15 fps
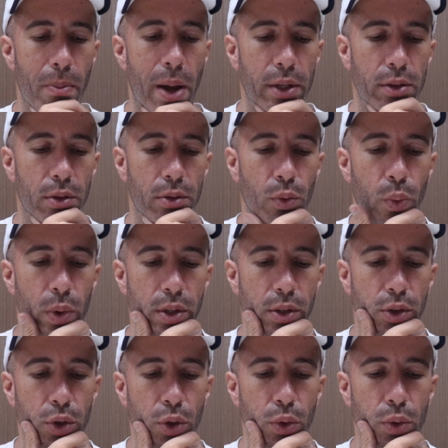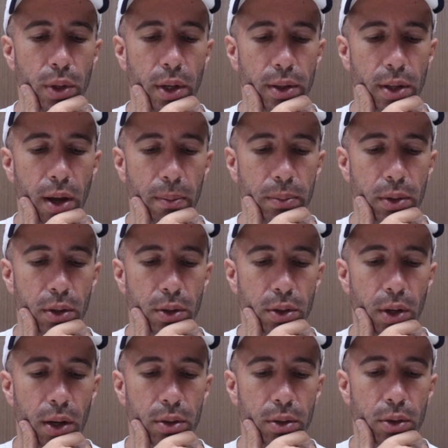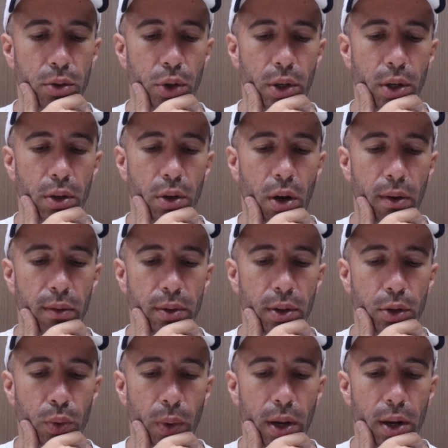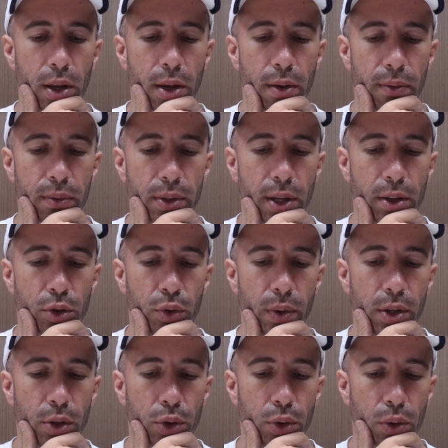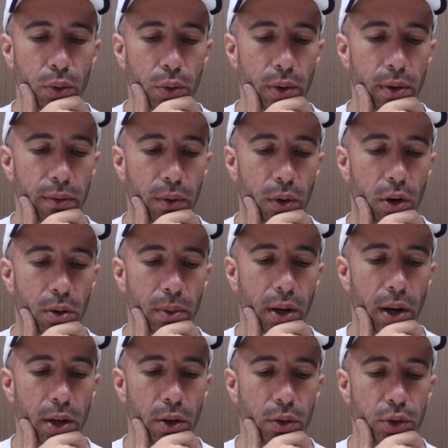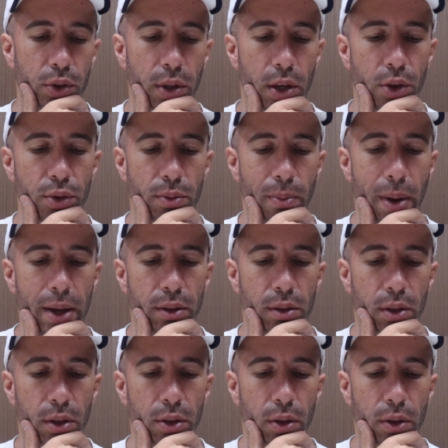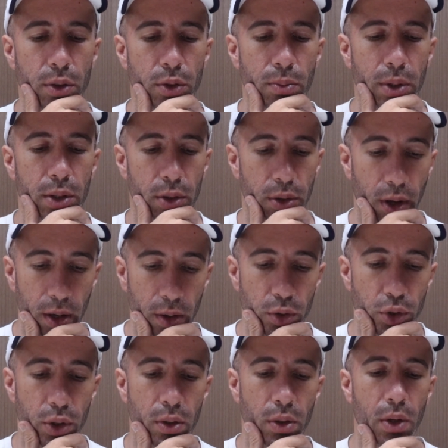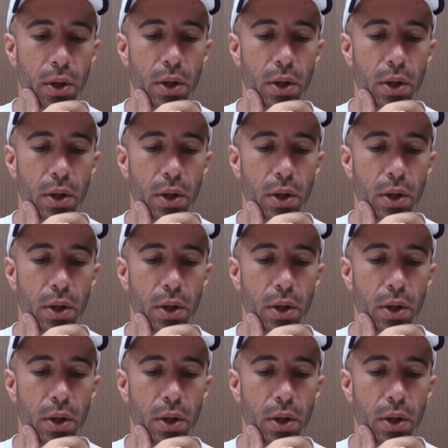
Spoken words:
method withstood attempts at the turn of the 20th century to reform a language teaching methodology.